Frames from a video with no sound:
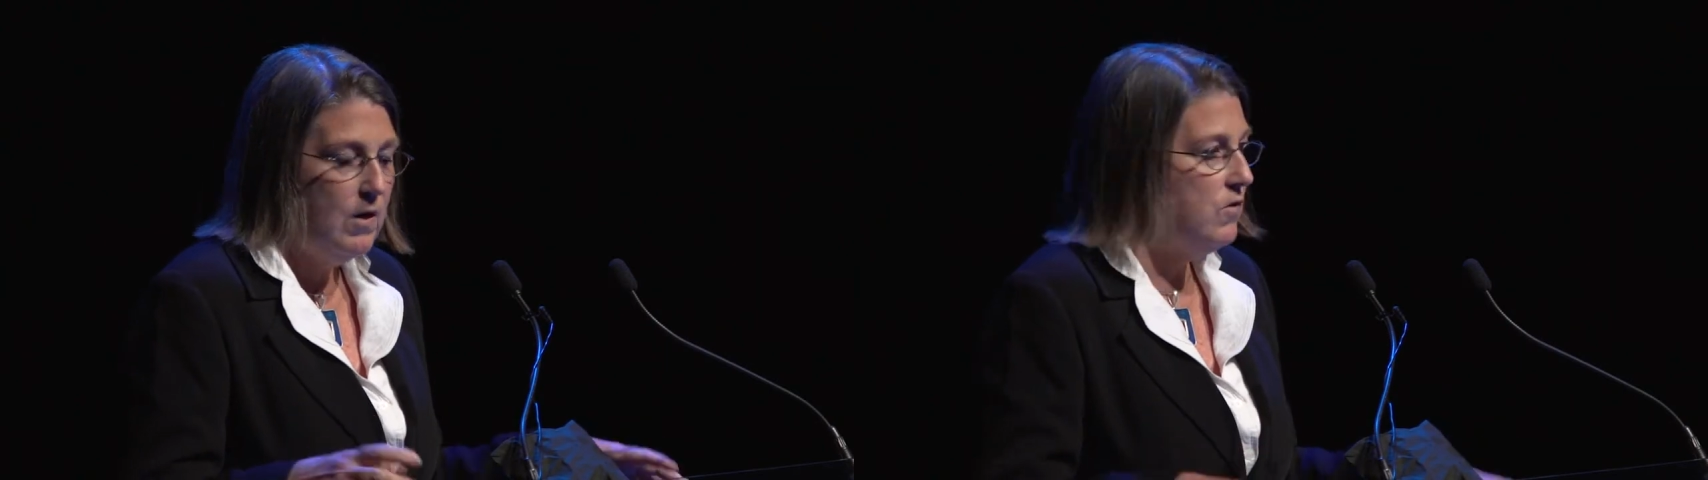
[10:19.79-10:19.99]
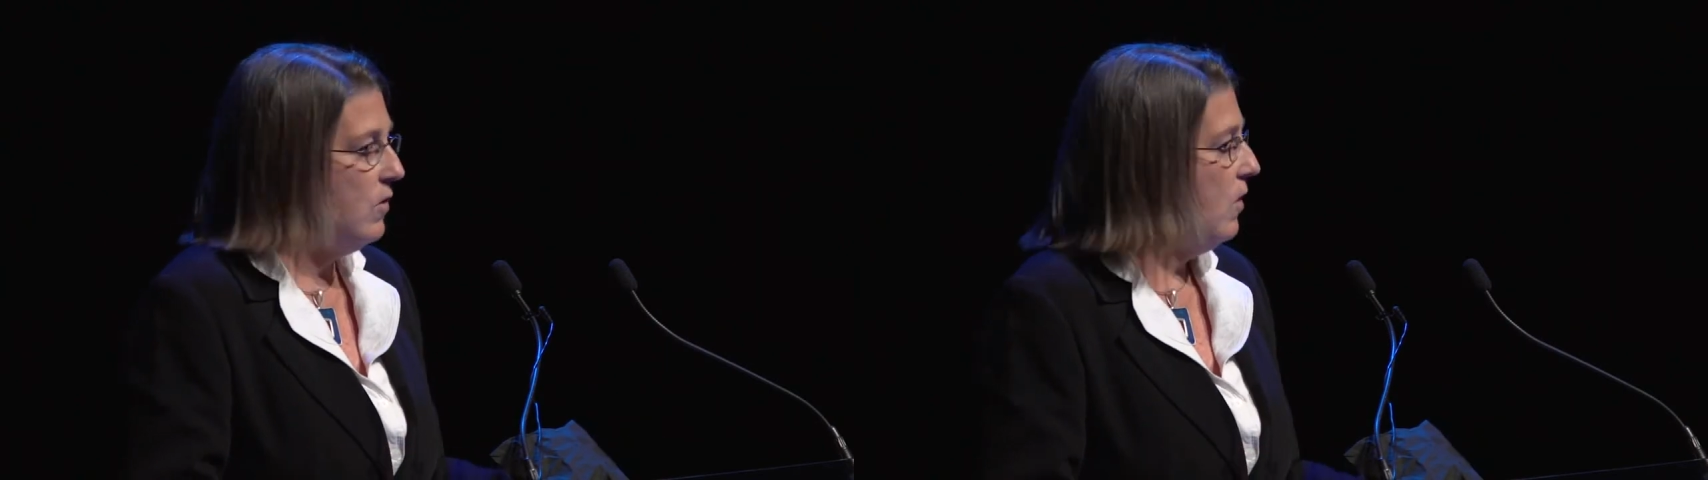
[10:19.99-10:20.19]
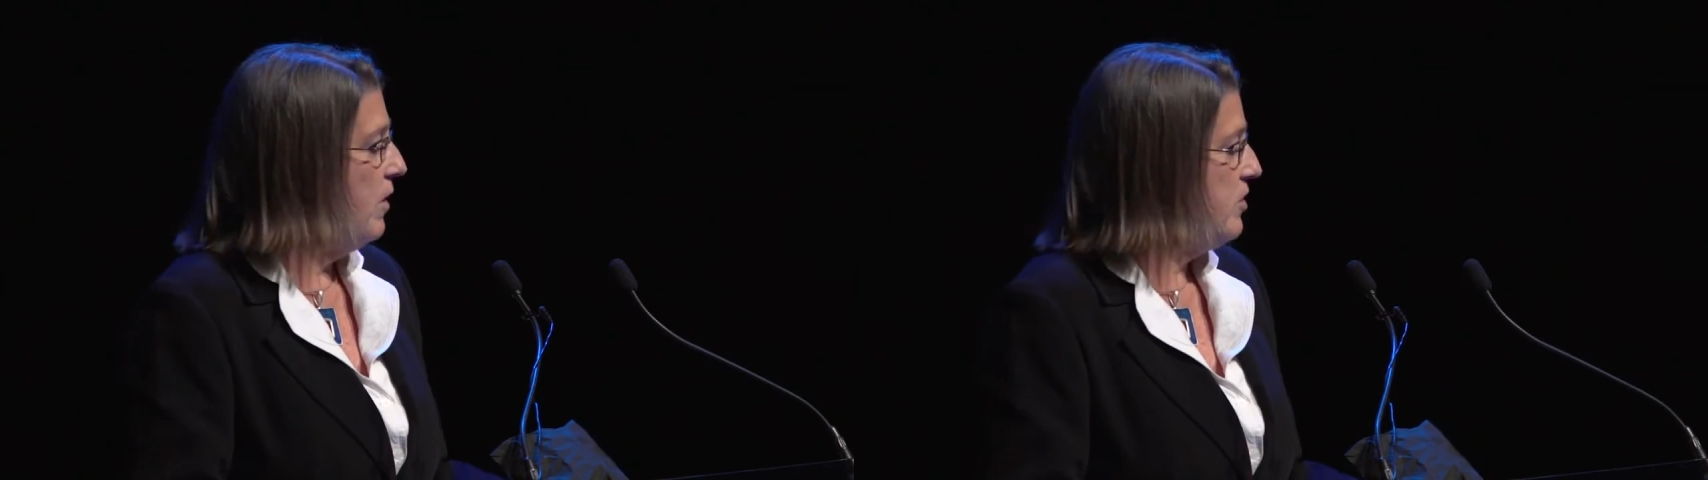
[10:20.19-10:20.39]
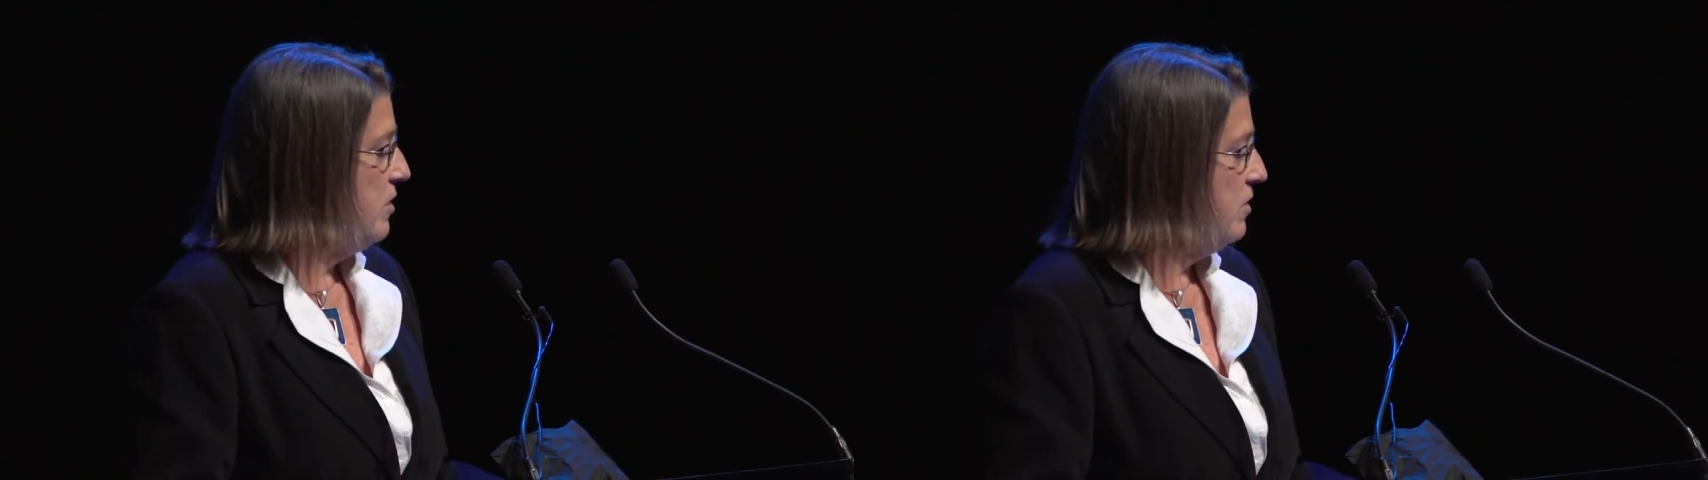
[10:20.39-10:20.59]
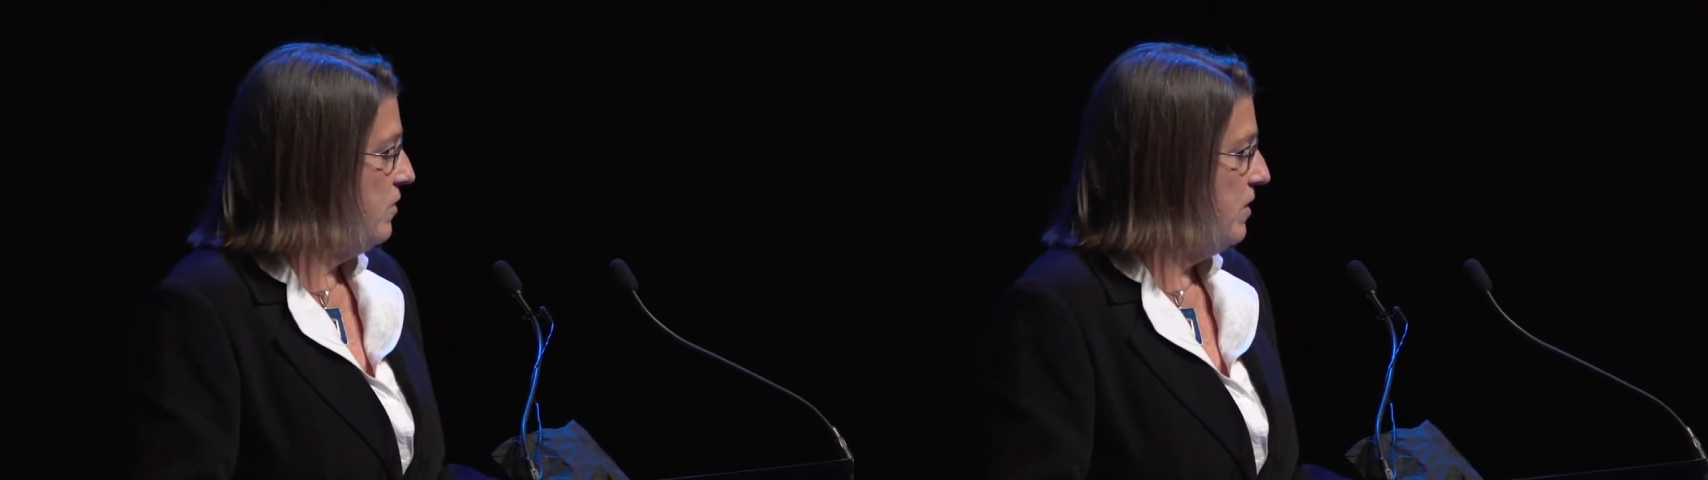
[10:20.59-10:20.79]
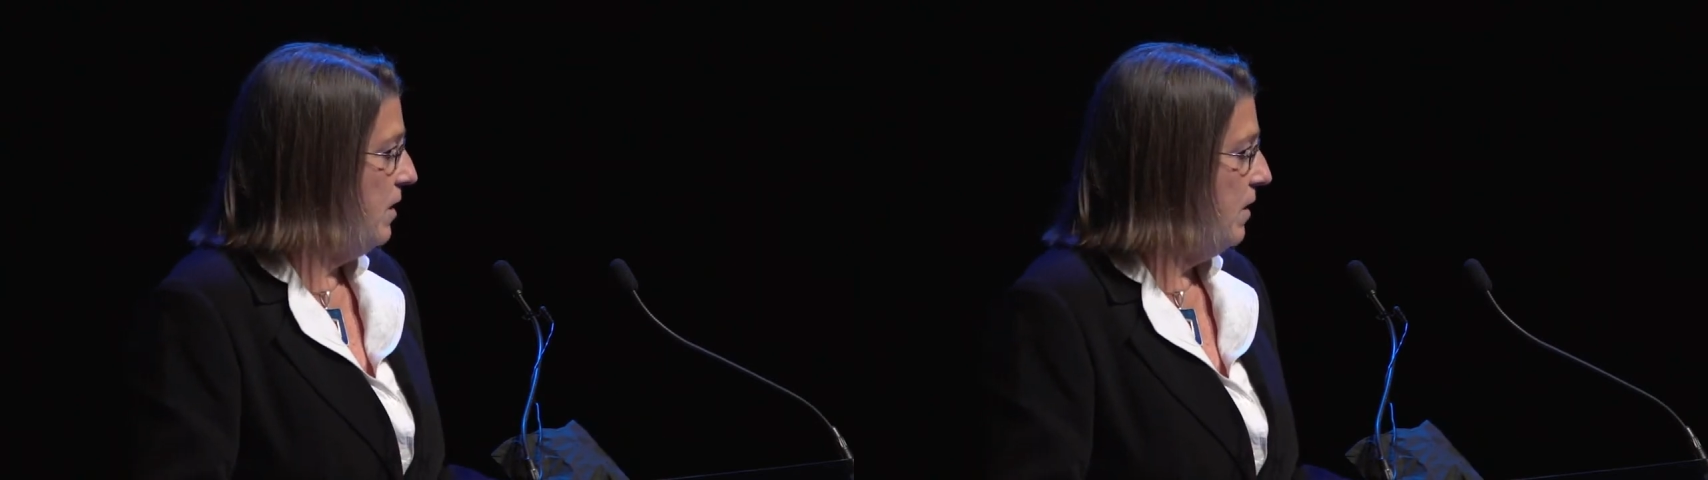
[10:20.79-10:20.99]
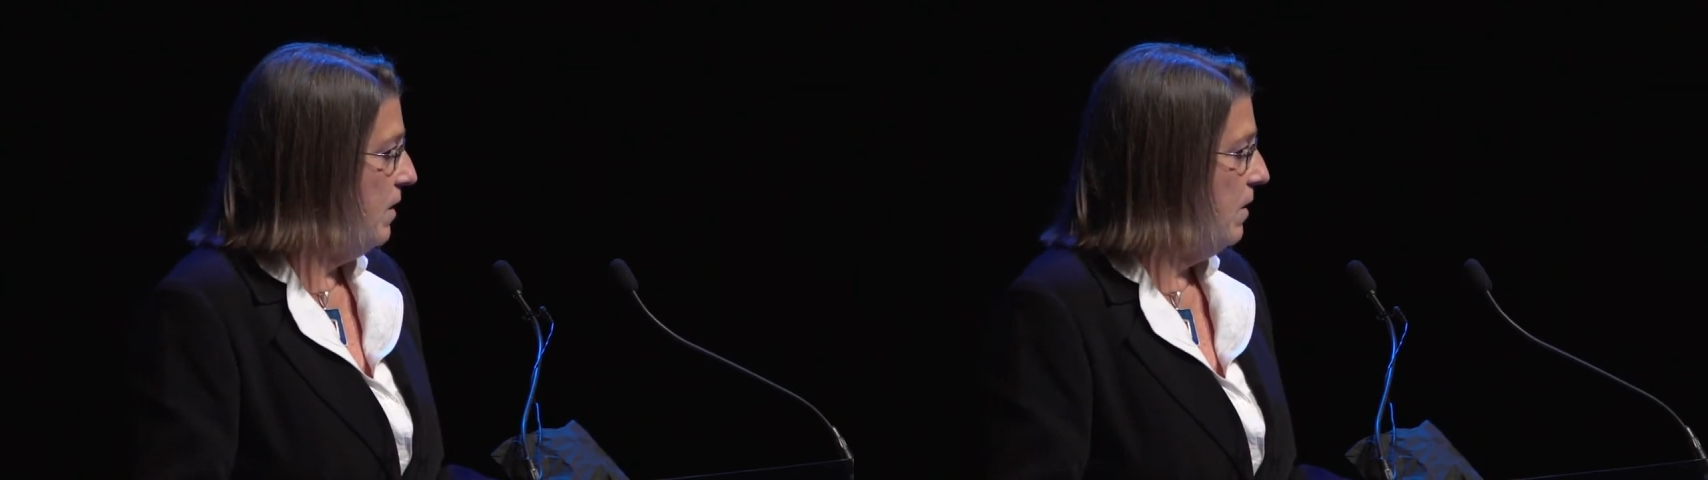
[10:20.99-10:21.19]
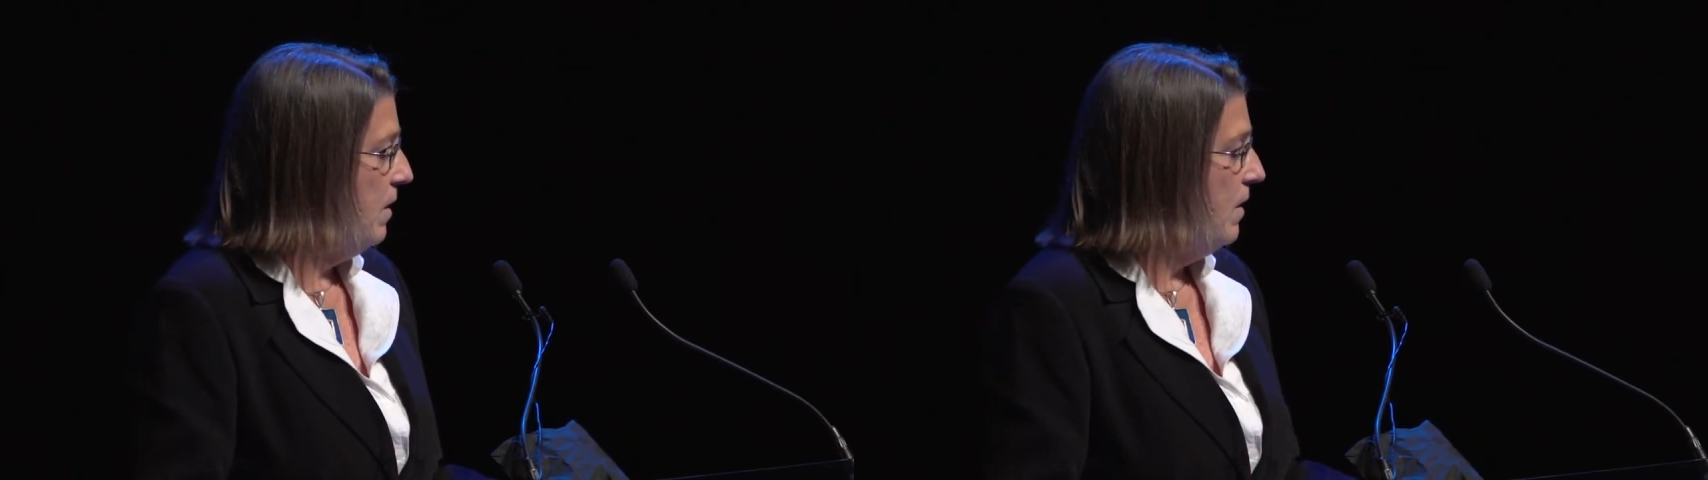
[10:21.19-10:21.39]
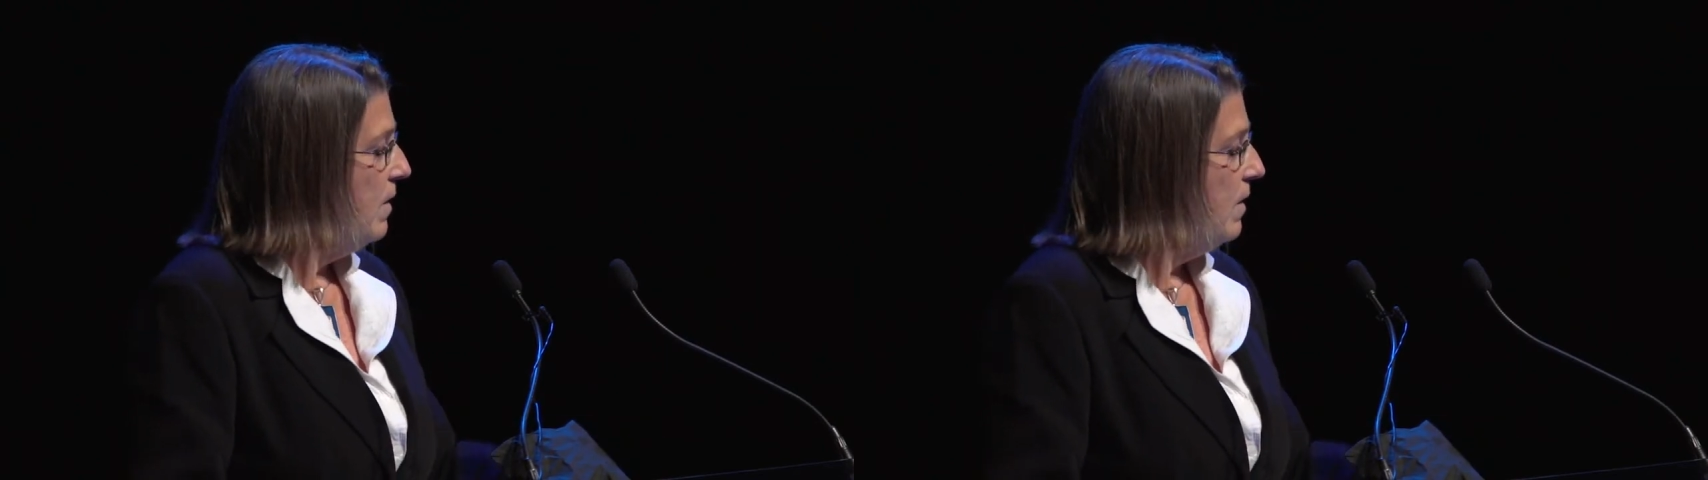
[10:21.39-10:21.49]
to launch district heating,